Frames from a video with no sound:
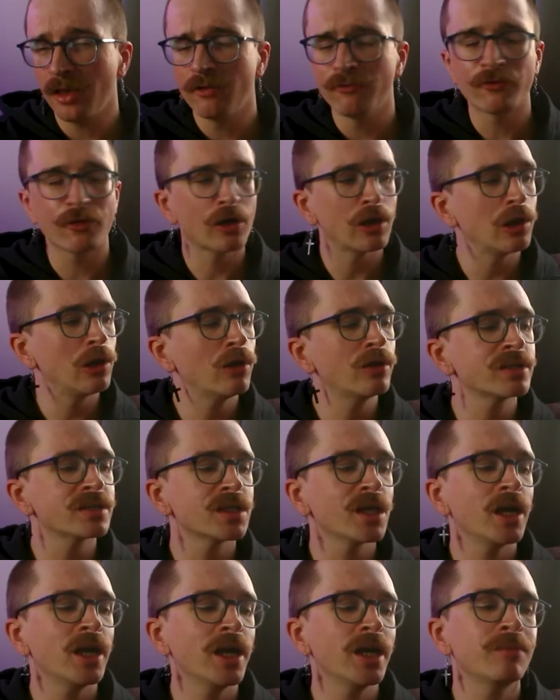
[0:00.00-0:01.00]
For a long
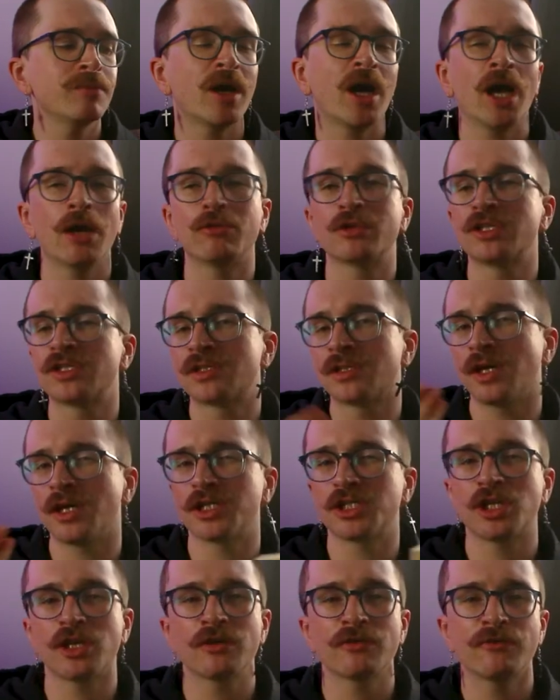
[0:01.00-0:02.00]
time, I was
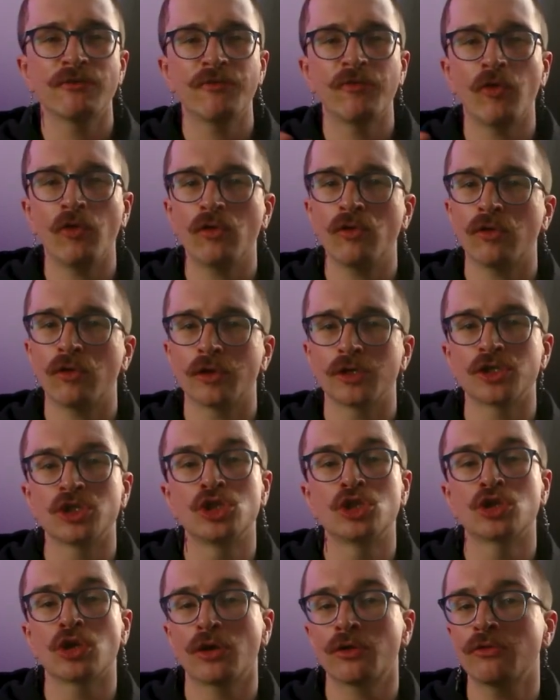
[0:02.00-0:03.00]
searching for
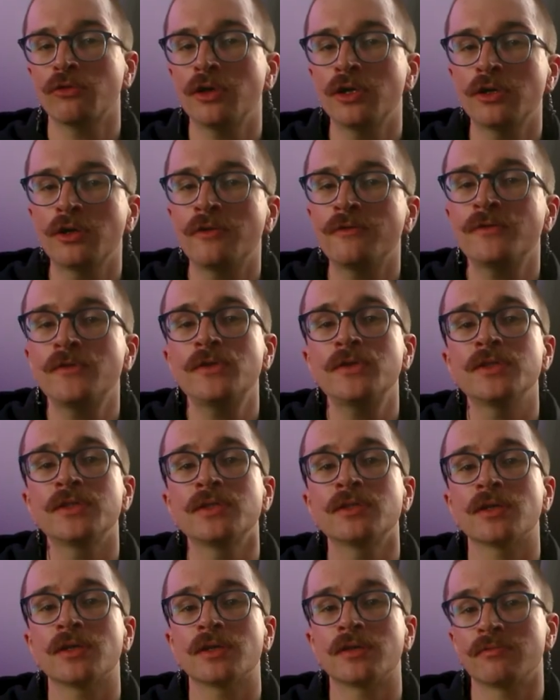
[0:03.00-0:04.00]
genre
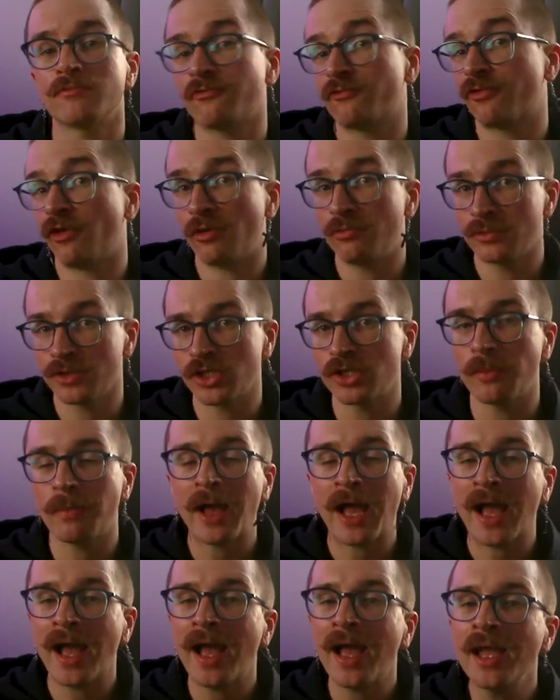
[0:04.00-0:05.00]
novels from
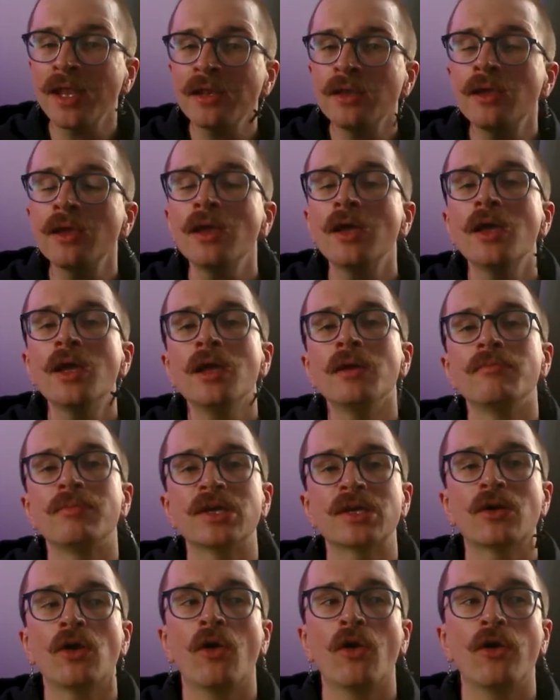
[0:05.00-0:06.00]
Japan
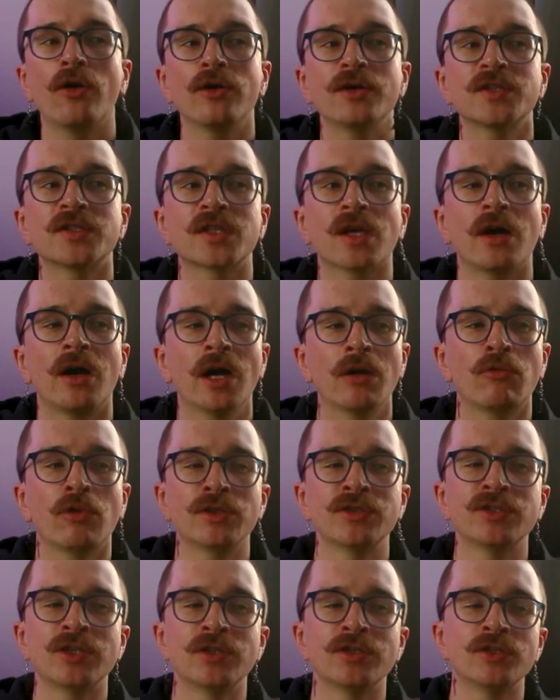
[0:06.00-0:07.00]
because I
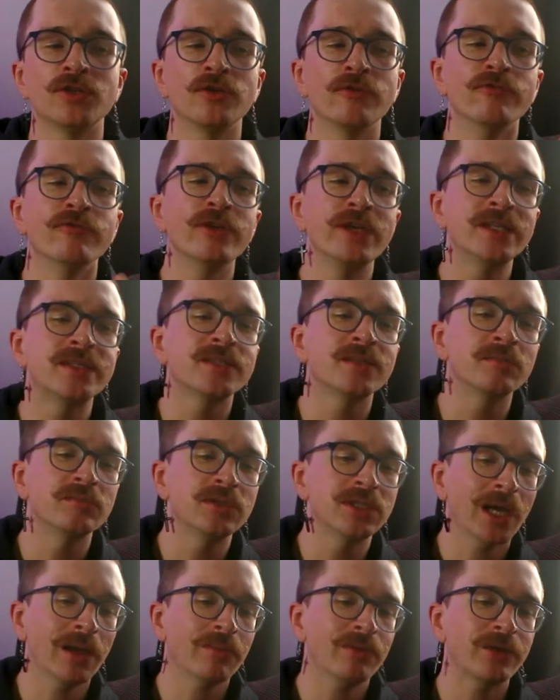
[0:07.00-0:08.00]
wanted to read some
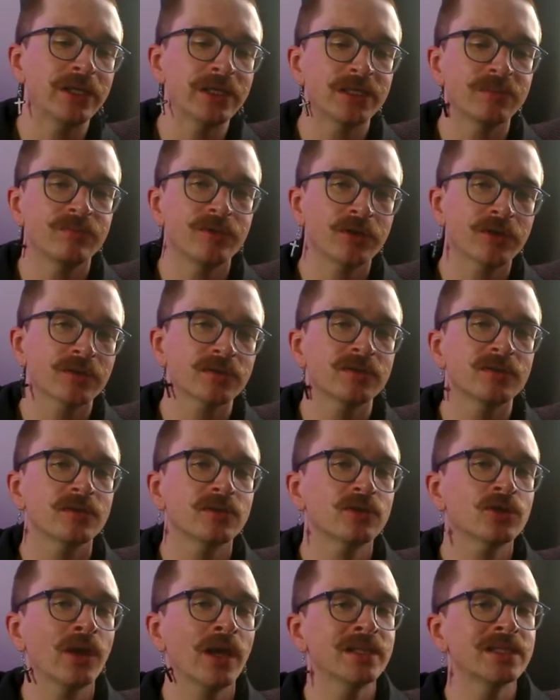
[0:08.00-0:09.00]
Japanese books
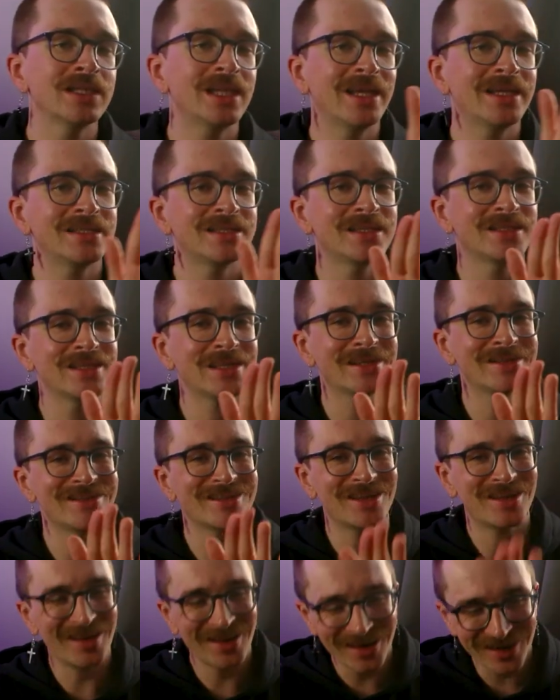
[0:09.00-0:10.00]
translated
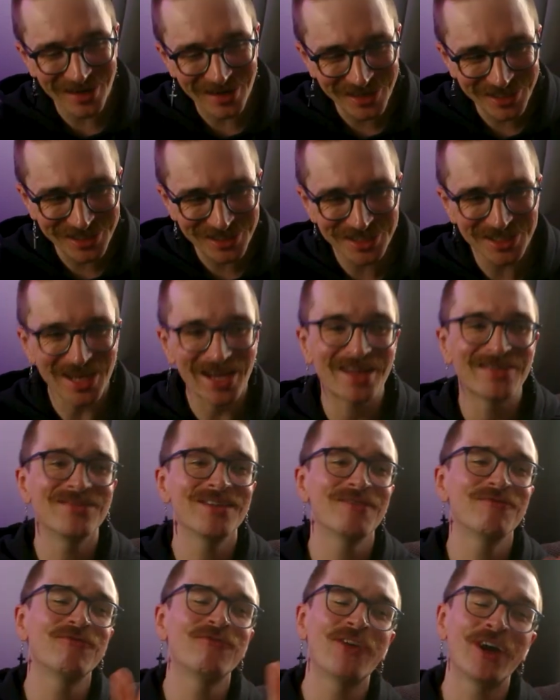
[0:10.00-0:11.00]
into English and
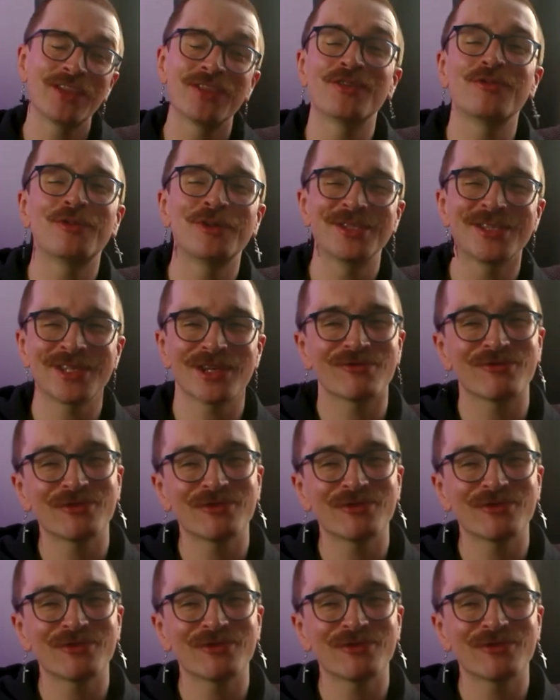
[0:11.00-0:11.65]
then find the ones I